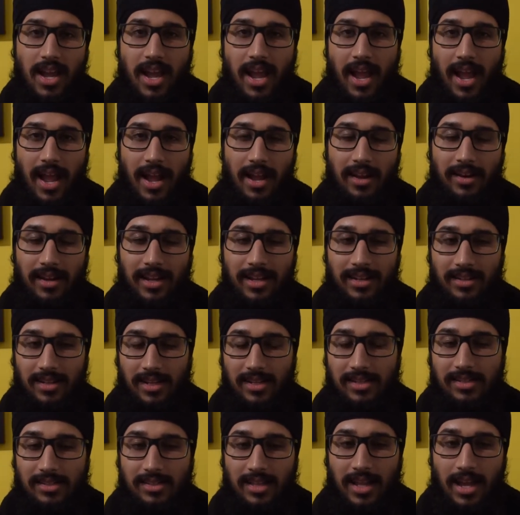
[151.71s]
And it
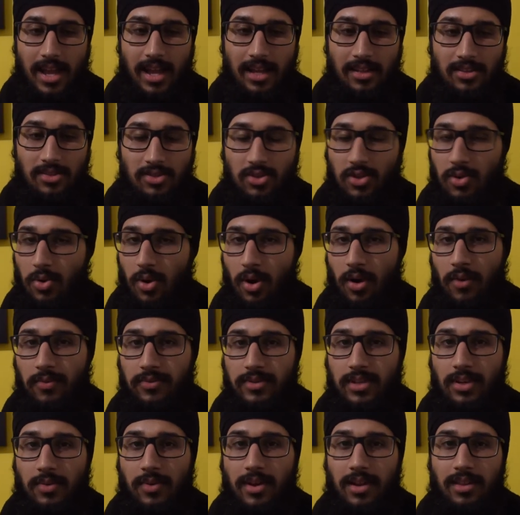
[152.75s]
does that too
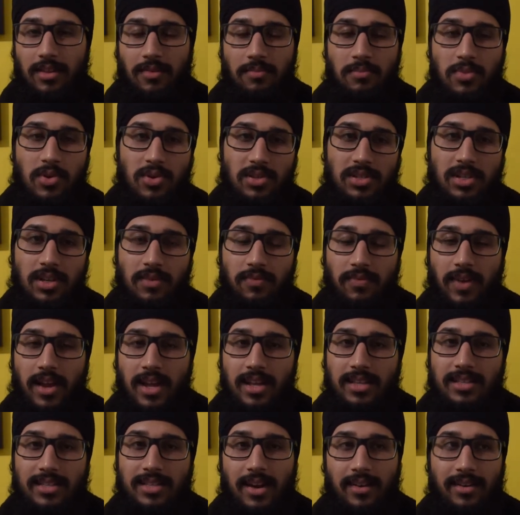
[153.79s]
often where the music
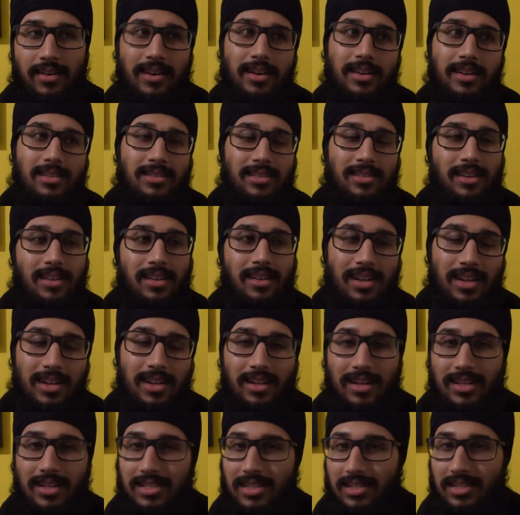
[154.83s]
fades down and it's
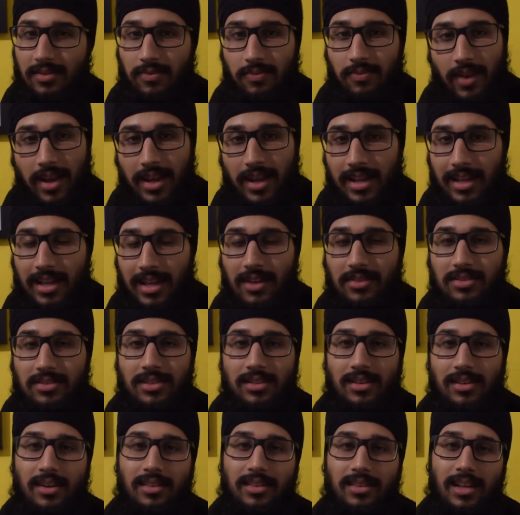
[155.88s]
clearly just fading out to
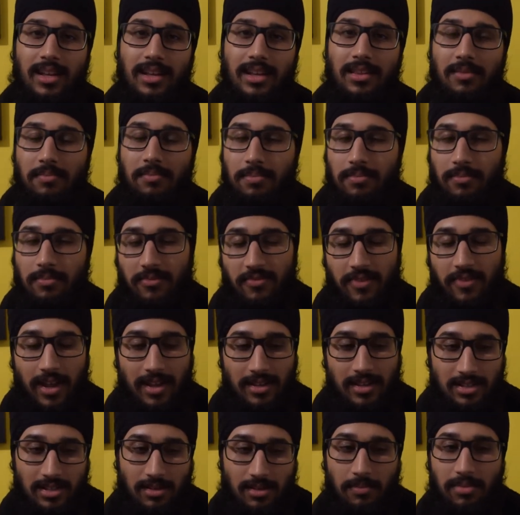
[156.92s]
nothing and the
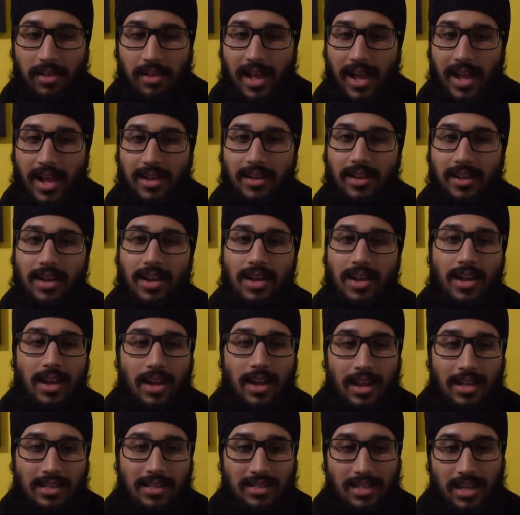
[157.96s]
fades to black.
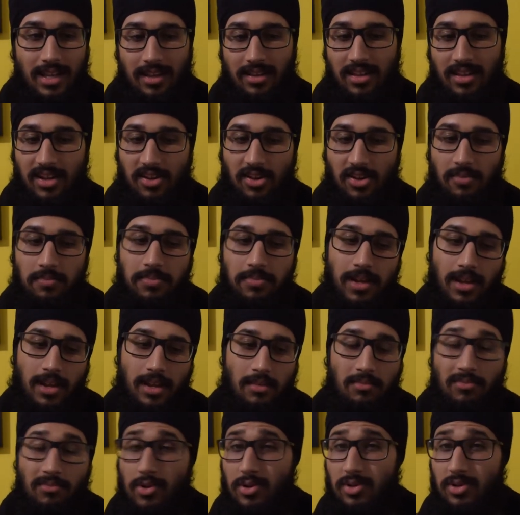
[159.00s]
Instead, there could be
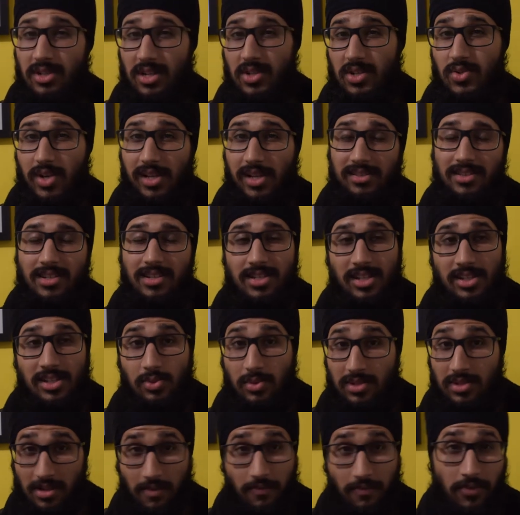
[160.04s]
music transitions,
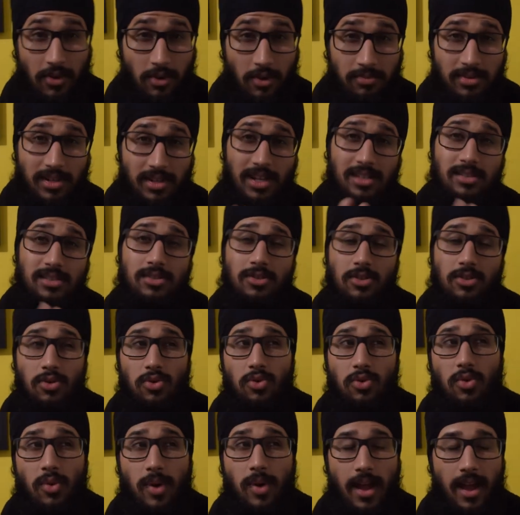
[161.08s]
which the film does
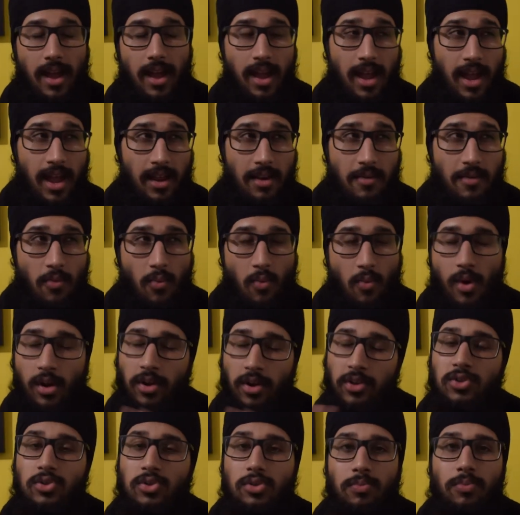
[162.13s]
do at one
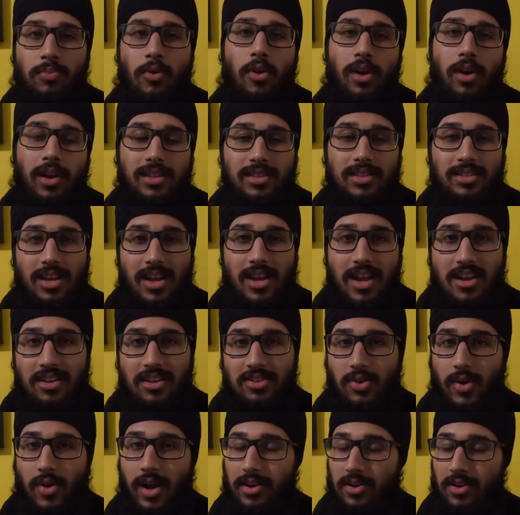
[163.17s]
or two points.
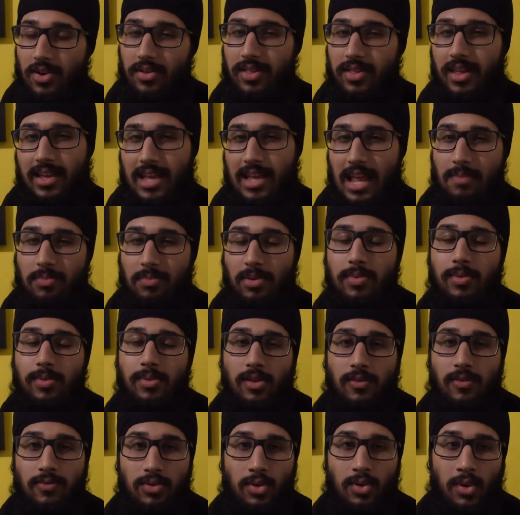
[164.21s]
So I know they're capable
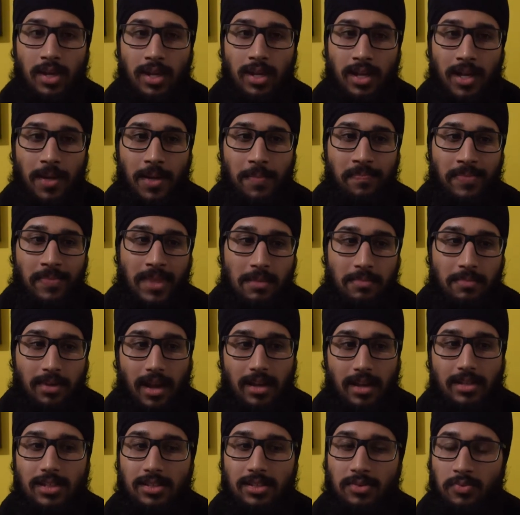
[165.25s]
of doing it, but I
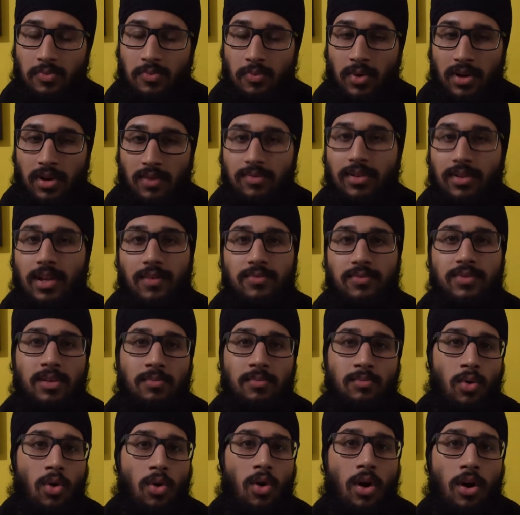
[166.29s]
just would have loved it
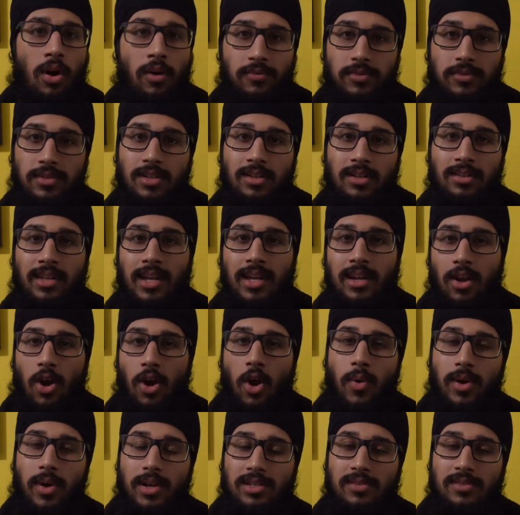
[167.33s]
more often than
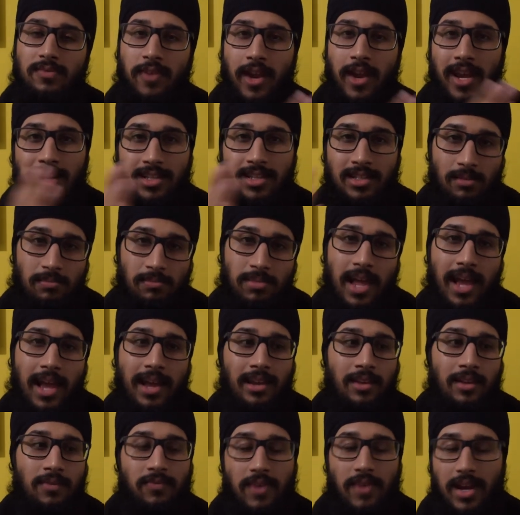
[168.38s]
always fading to
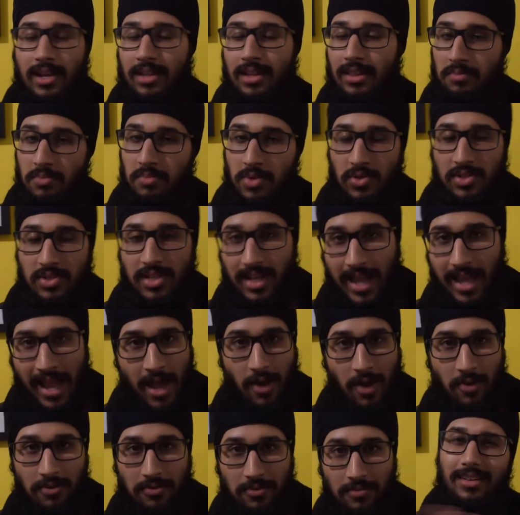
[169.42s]
black and fading the music
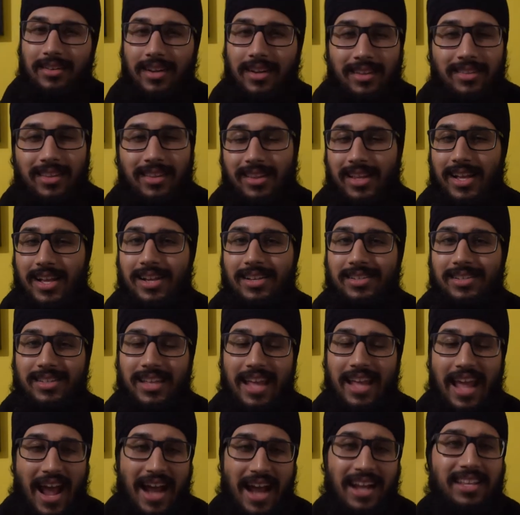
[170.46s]
out. Nonetheless,
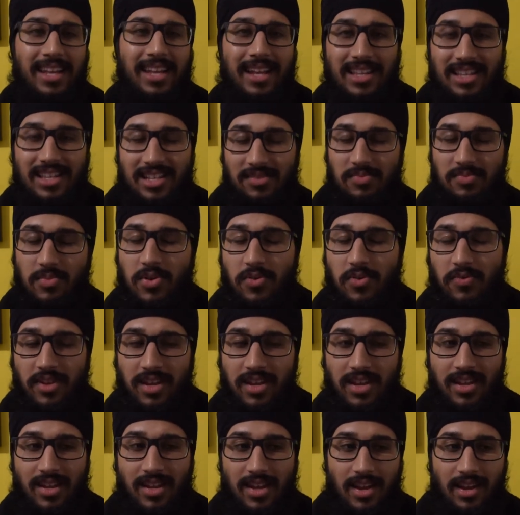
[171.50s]
the acting in this
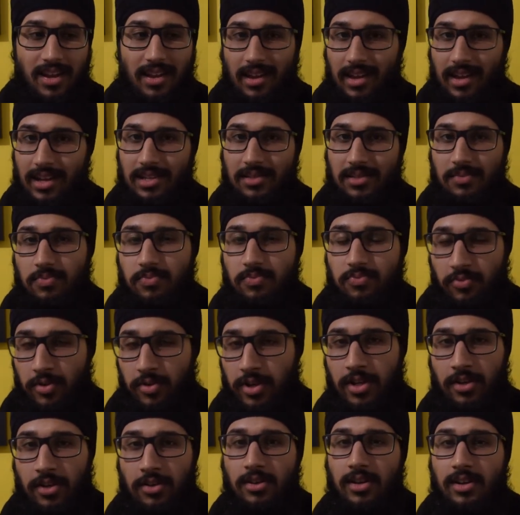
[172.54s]
movie is
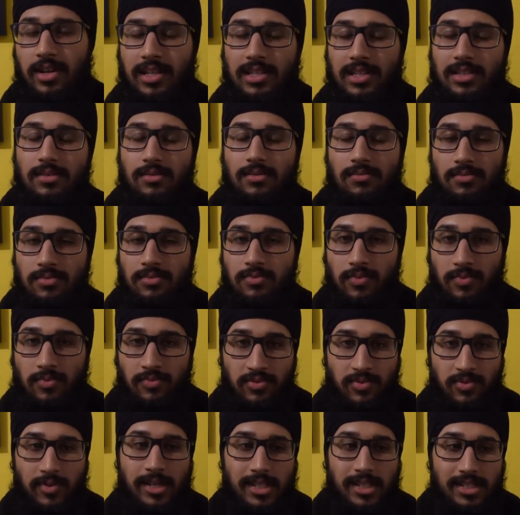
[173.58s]
pretty good. It's
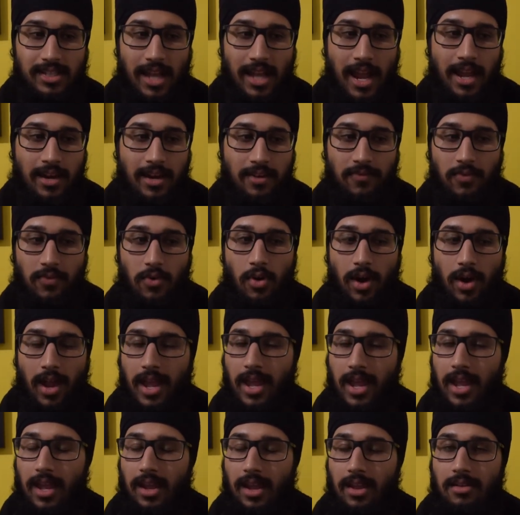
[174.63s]
pretty standard for
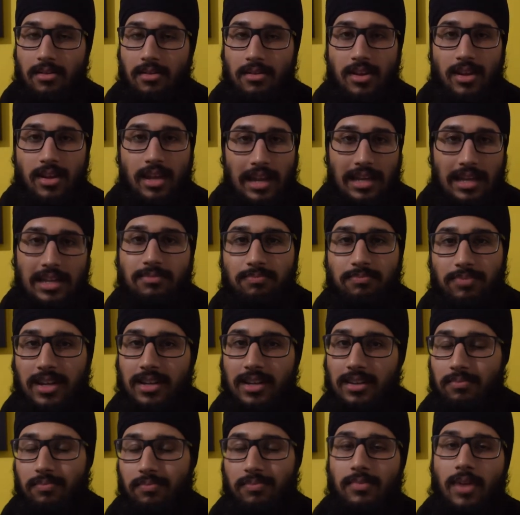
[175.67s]
a
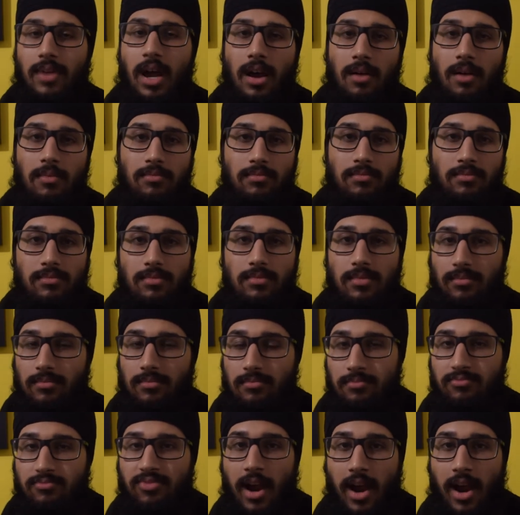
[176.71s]
independent
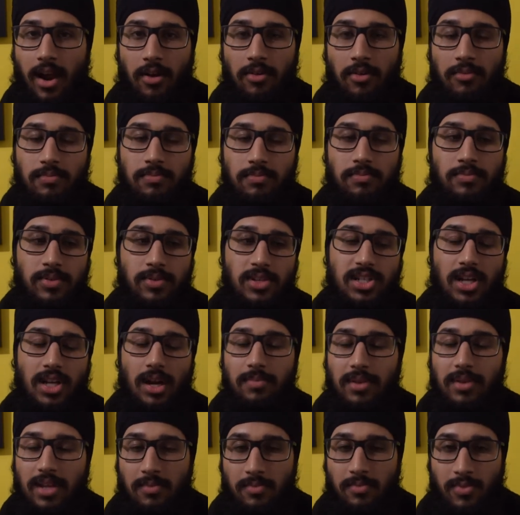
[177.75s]
brown
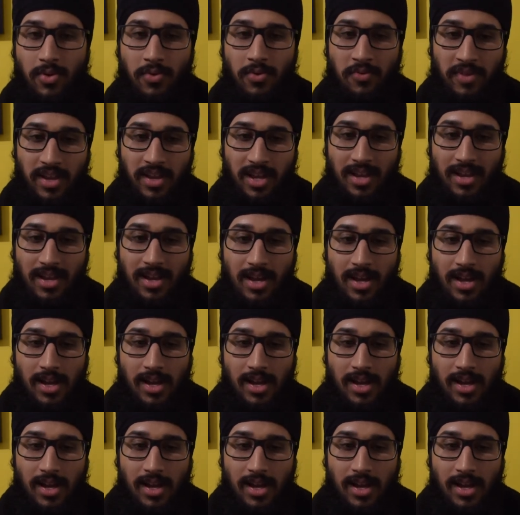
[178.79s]
Punjabi movie.